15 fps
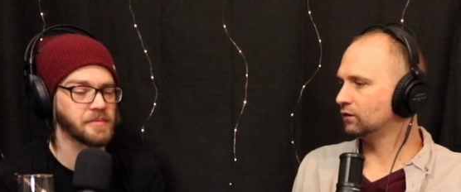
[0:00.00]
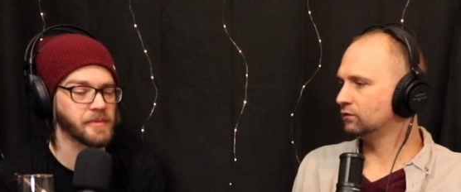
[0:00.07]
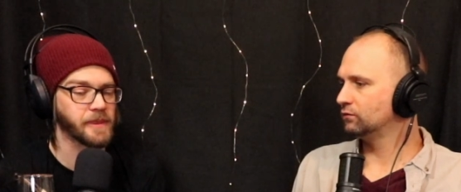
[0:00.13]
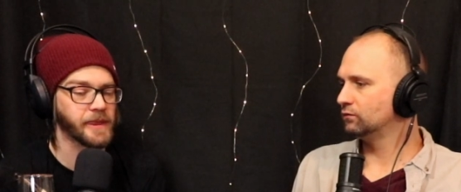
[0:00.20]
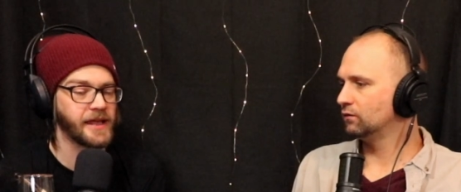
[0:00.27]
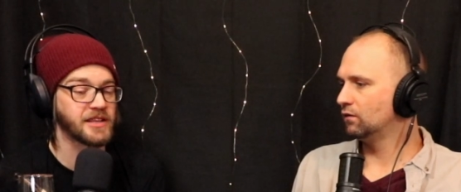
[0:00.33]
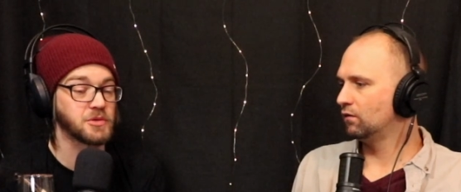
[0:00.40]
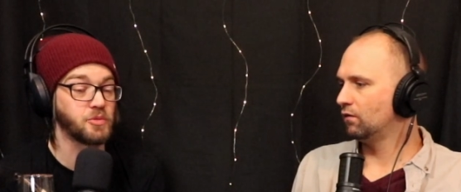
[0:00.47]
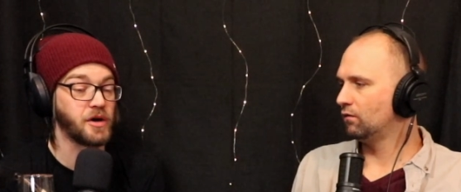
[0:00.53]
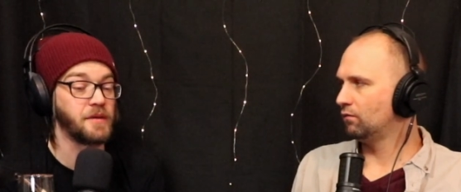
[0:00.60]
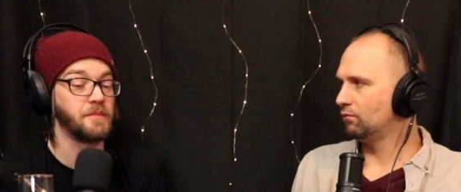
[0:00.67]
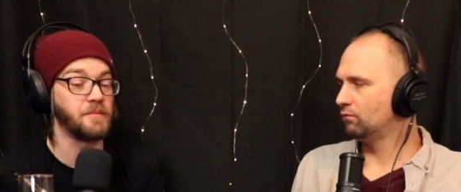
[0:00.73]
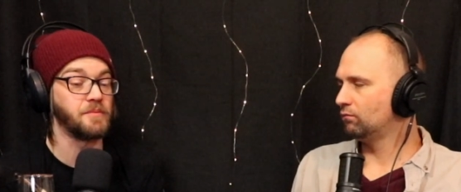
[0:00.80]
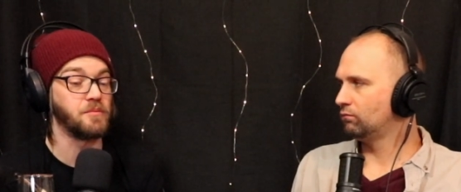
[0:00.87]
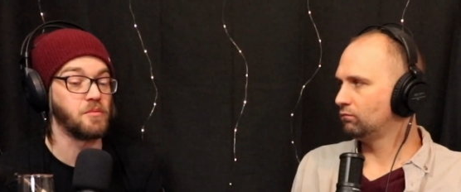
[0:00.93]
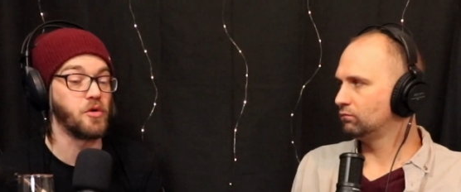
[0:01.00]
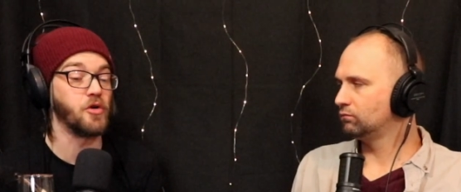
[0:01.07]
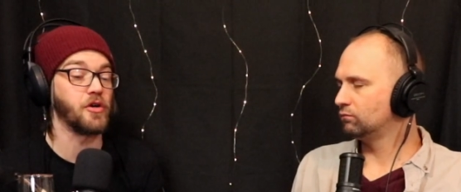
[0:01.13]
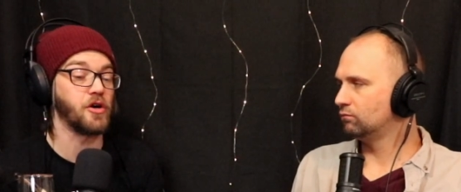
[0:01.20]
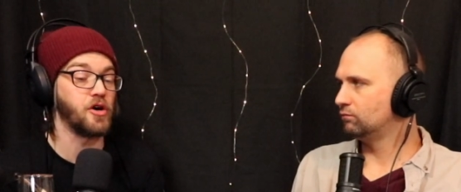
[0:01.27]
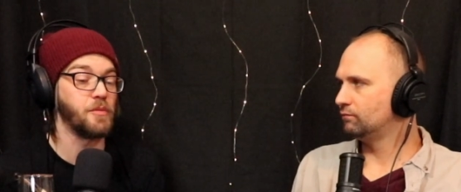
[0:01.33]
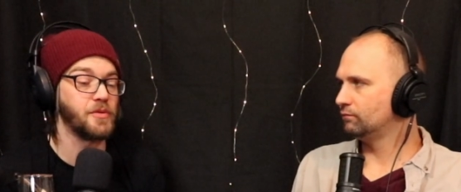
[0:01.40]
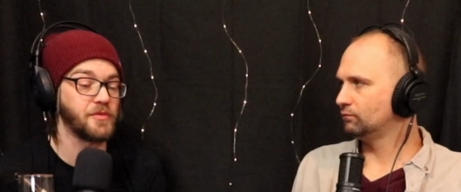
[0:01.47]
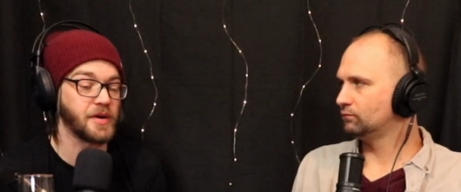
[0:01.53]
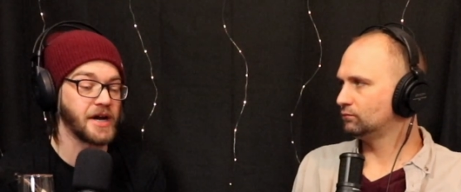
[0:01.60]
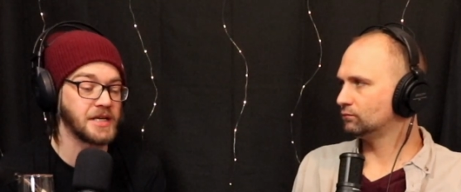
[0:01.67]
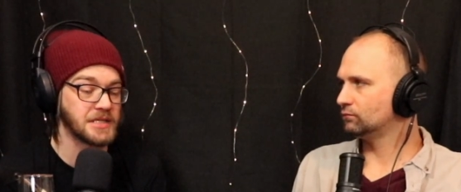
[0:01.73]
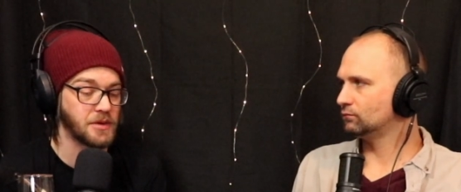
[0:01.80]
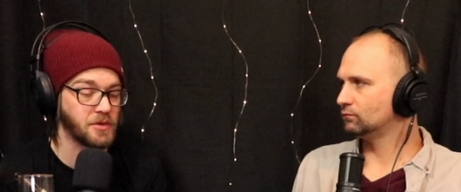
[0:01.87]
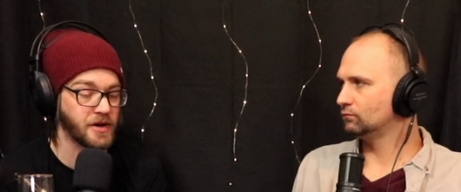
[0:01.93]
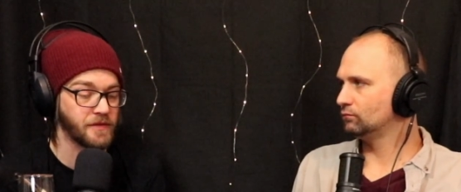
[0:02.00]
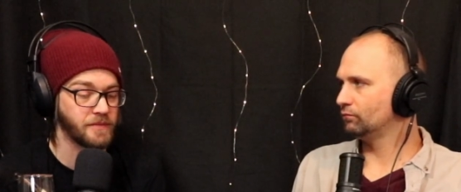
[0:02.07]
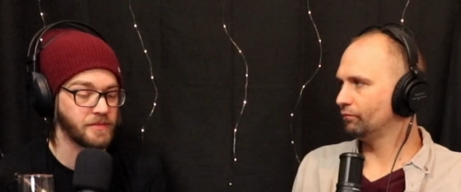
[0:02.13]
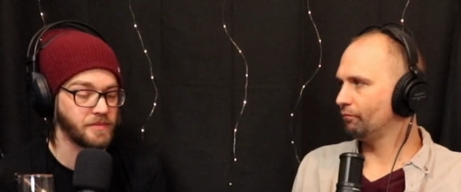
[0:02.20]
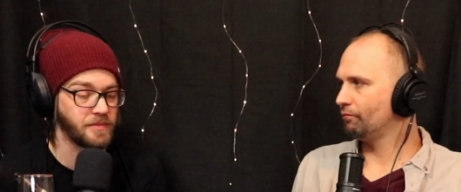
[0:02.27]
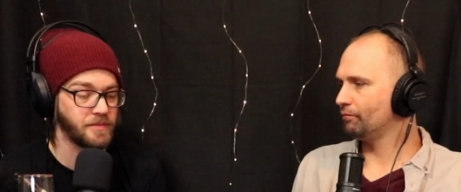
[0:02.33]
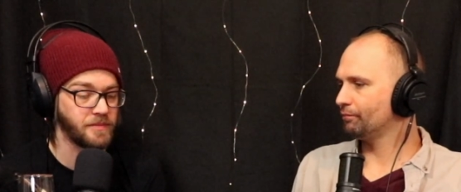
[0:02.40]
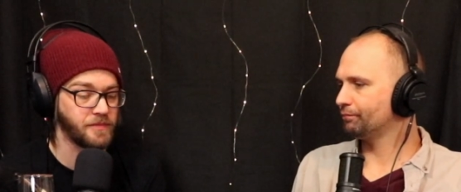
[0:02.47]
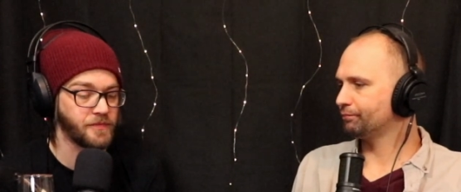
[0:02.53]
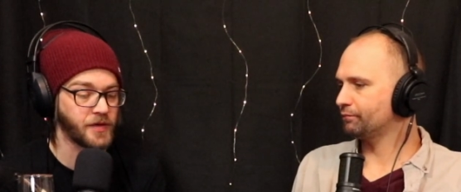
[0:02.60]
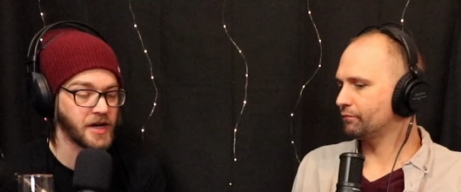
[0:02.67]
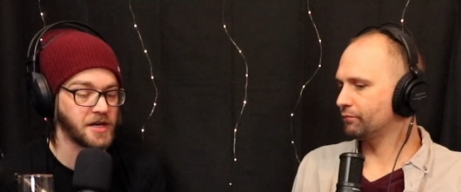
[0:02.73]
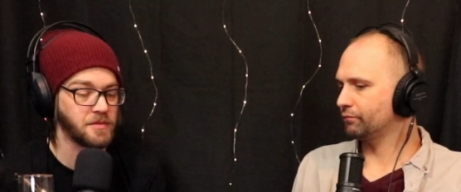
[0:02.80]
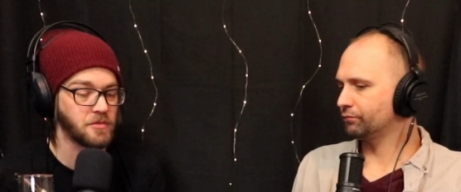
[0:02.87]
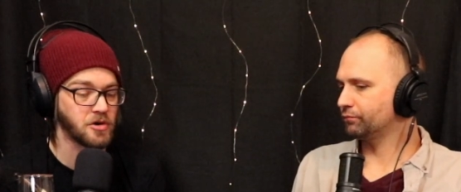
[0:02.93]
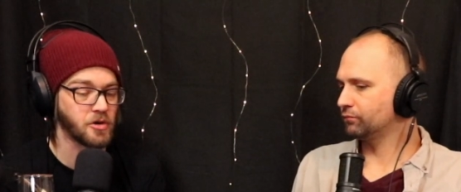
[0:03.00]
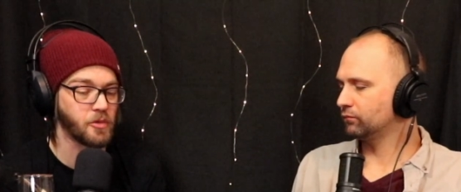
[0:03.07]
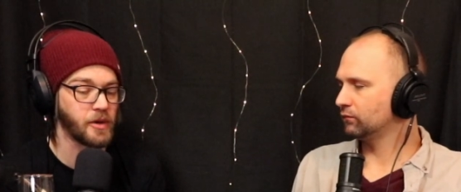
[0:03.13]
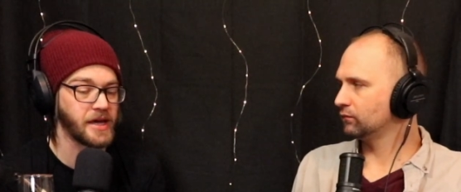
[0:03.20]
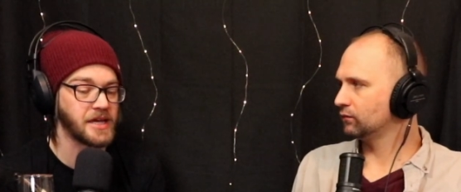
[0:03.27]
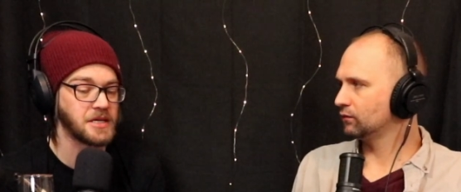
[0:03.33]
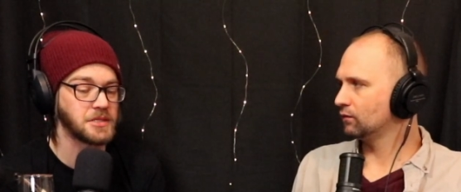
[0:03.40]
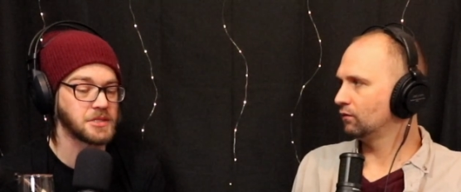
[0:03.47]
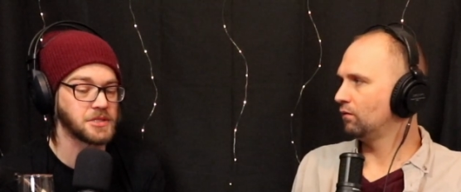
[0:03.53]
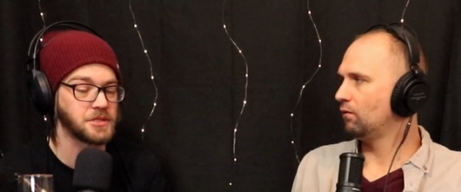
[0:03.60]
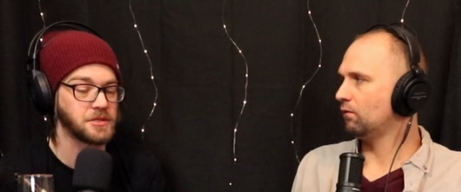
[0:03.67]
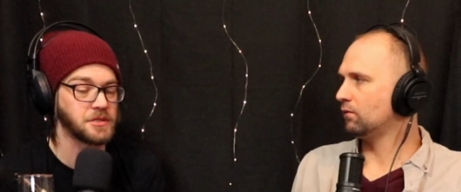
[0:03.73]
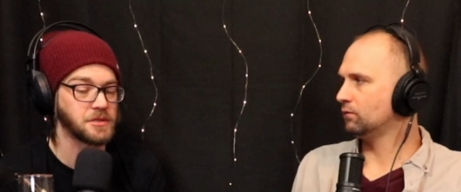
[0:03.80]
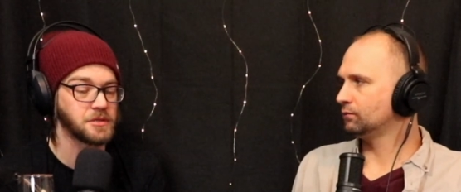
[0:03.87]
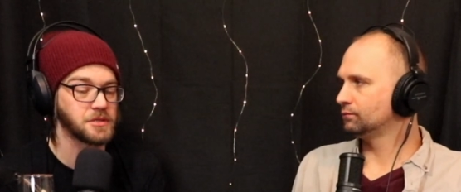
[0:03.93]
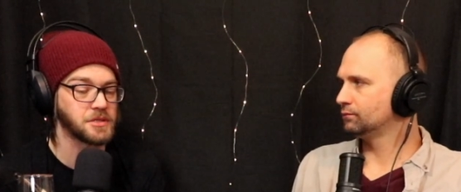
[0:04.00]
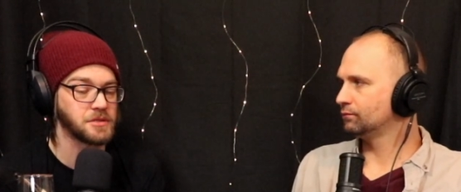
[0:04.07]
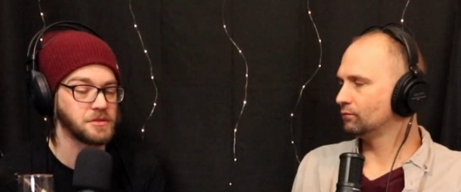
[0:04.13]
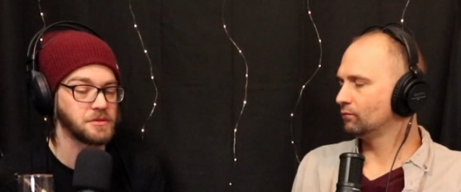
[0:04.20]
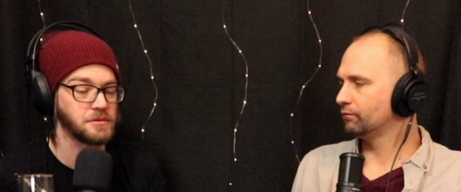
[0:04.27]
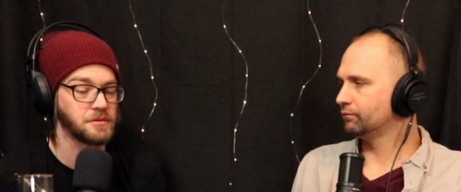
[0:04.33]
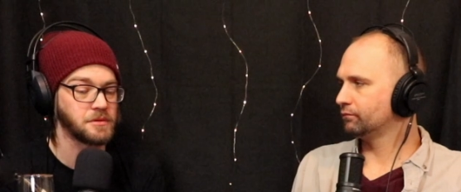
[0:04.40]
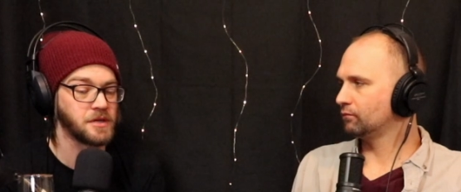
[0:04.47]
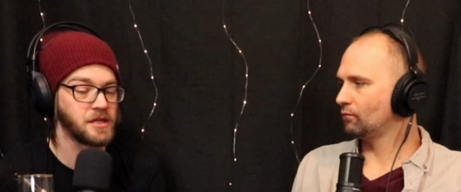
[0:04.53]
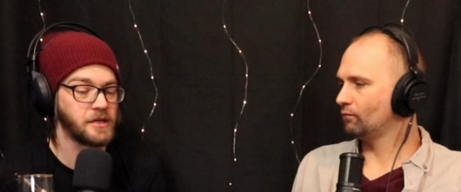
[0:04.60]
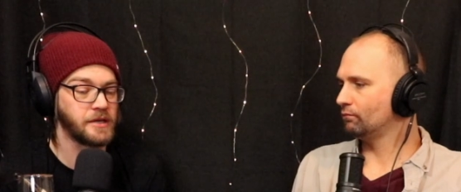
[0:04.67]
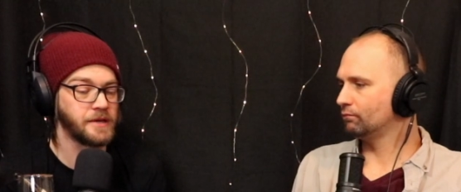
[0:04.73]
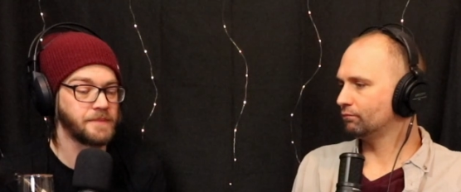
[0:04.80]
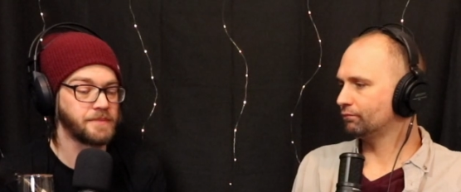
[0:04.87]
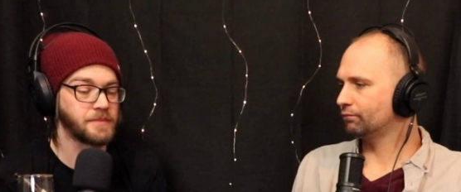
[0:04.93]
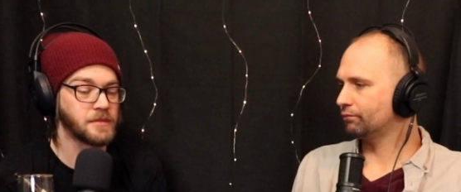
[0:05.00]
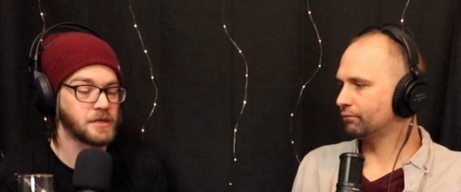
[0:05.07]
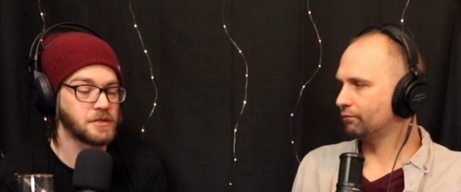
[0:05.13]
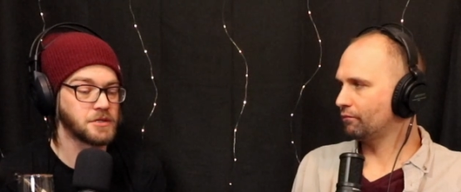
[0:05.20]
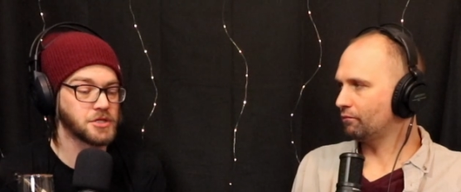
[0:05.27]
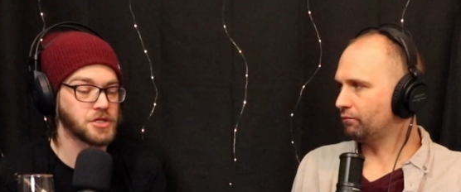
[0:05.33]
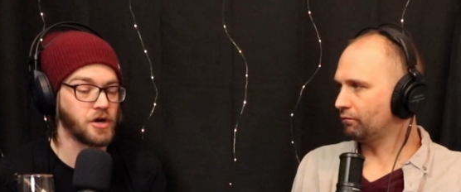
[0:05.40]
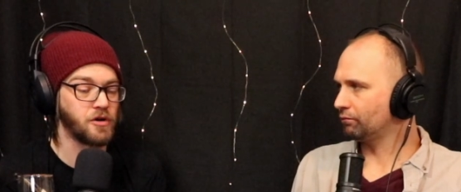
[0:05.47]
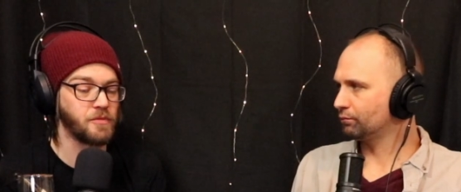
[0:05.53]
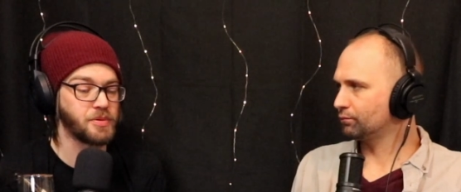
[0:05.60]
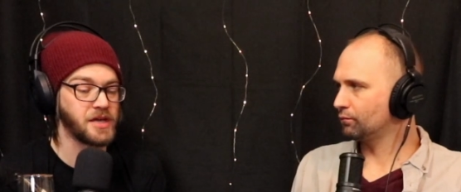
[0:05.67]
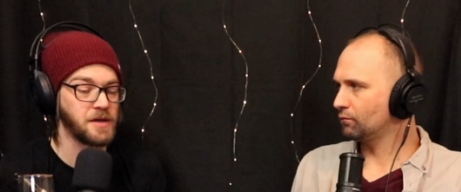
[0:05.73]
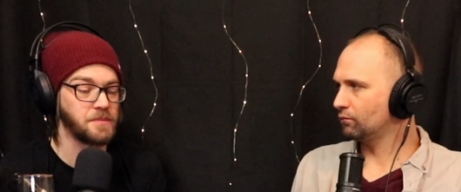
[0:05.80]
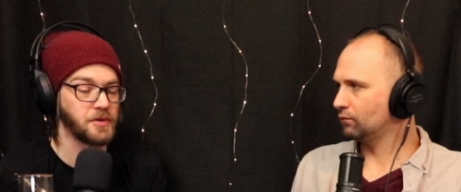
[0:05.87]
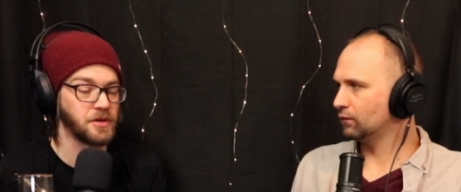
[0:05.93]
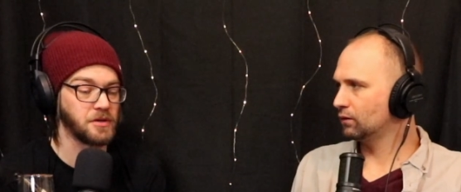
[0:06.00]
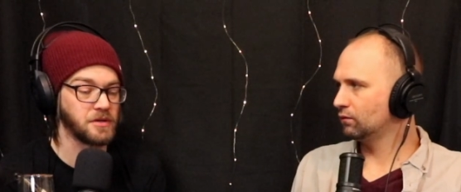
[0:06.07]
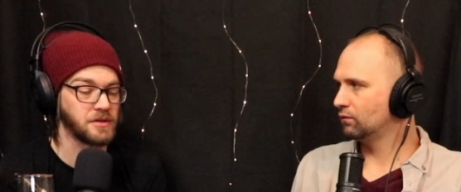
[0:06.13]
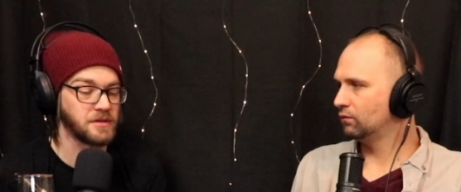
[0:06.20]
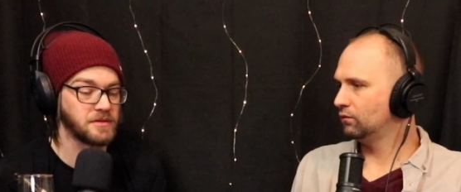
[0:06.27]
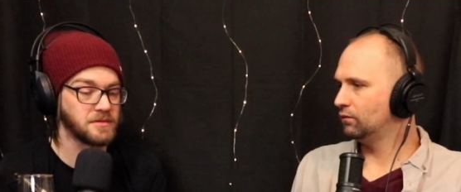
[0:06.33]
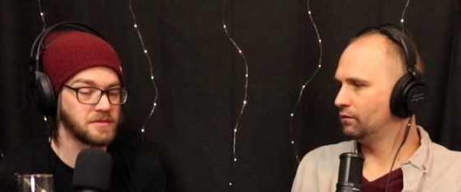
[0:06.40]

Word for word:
Speaker 1: That's one more hope of mine is I want to find more ways to to show people